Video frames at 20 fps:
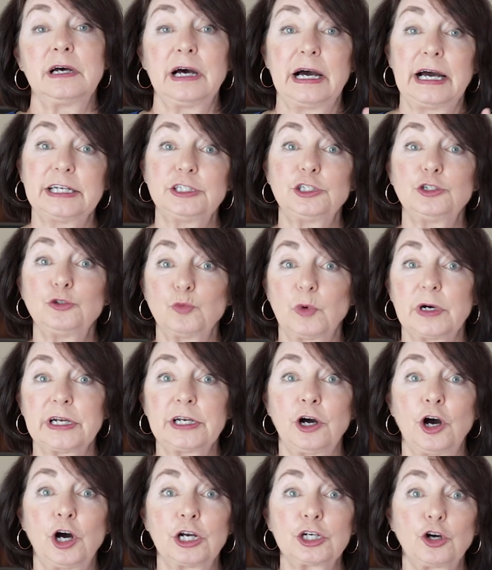I do 1
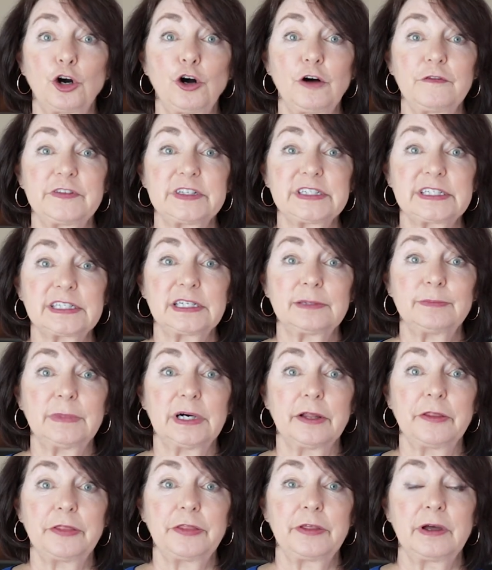on-call visit a
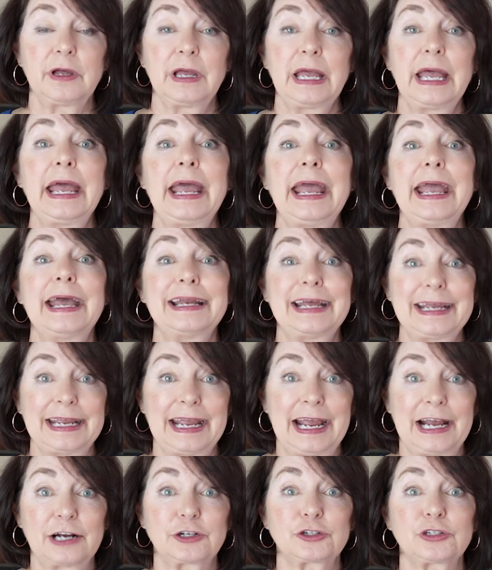month, and I
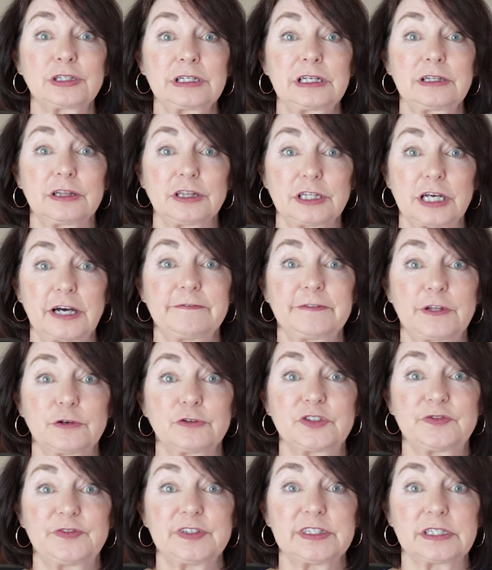actually love
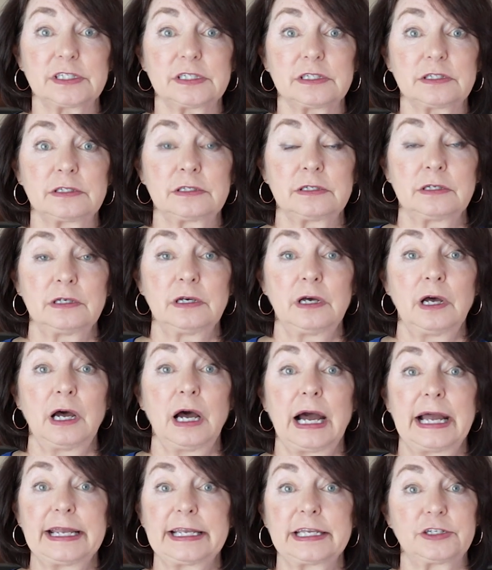those visits.
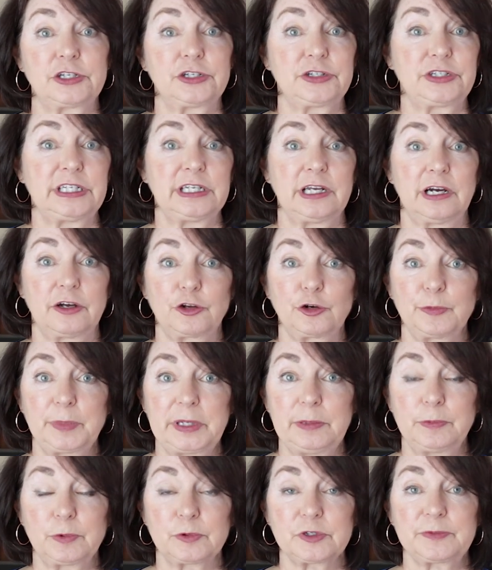I get to see other
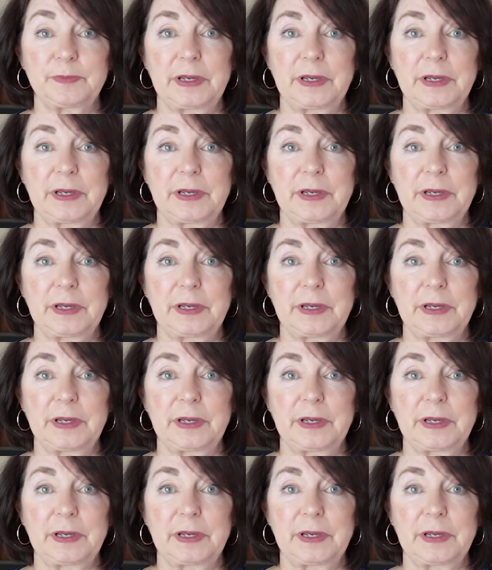people's